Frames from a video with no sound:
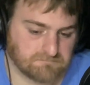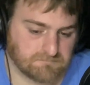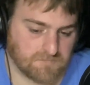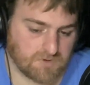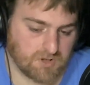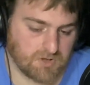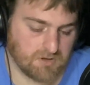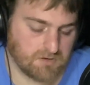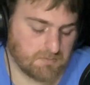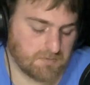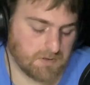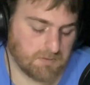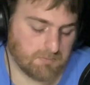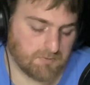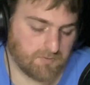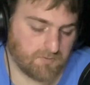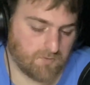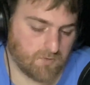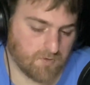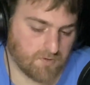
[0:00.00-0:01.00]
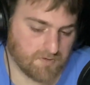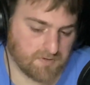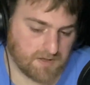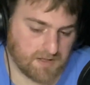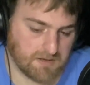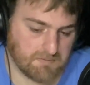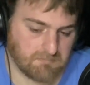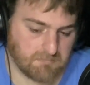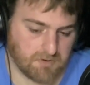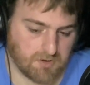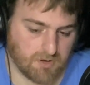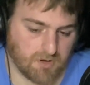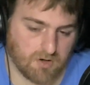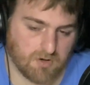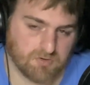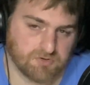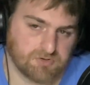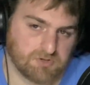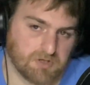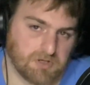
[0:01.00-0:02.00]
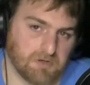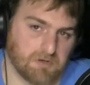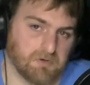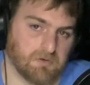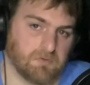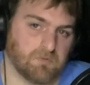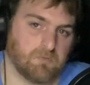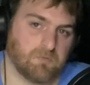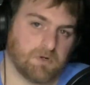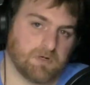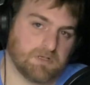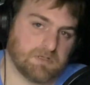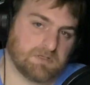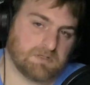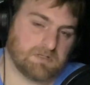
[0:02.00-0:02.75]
Could have been before then, but also what it